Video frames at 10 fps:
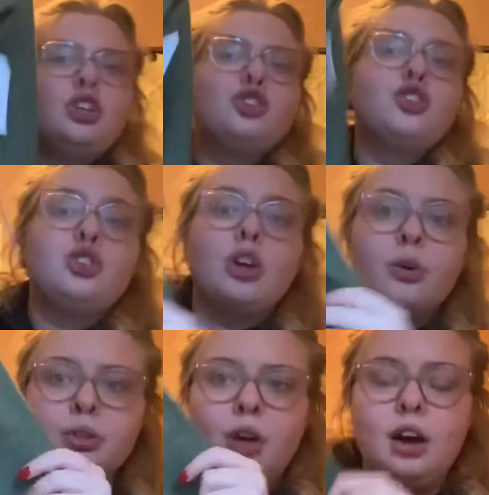
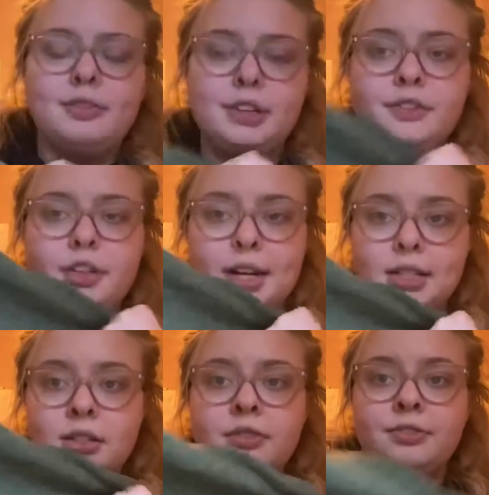so soft. If you
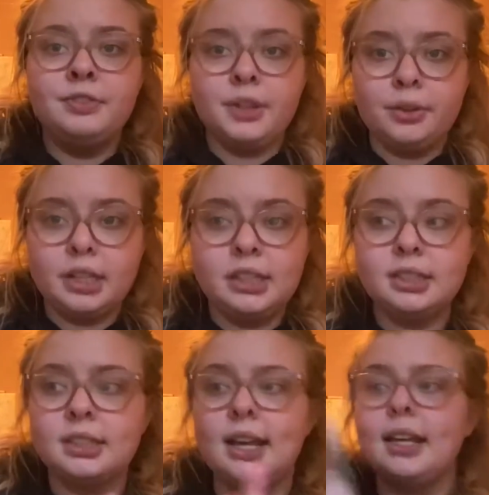guys could feel
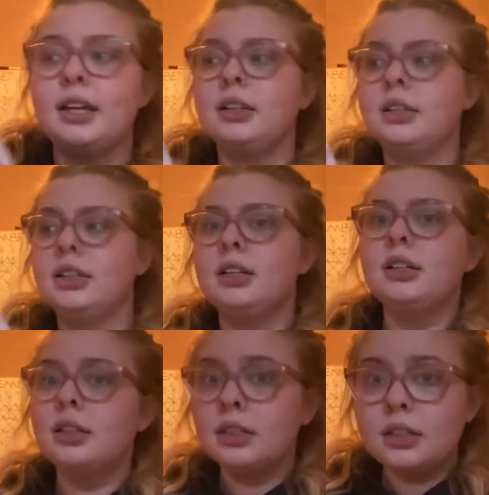this, like
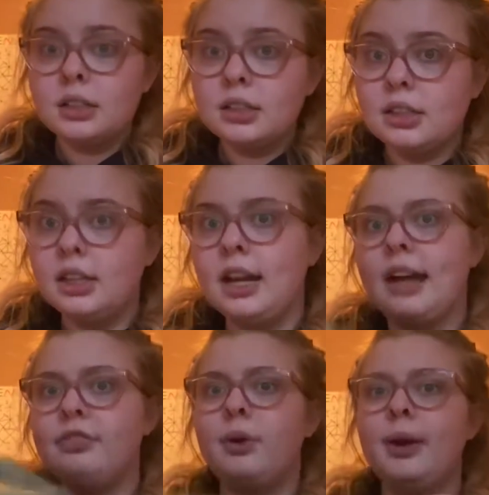to
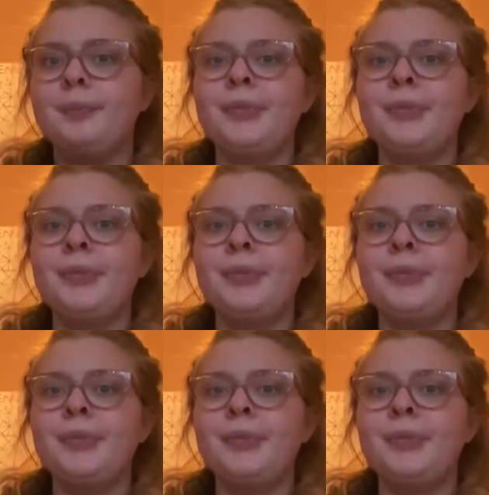die for.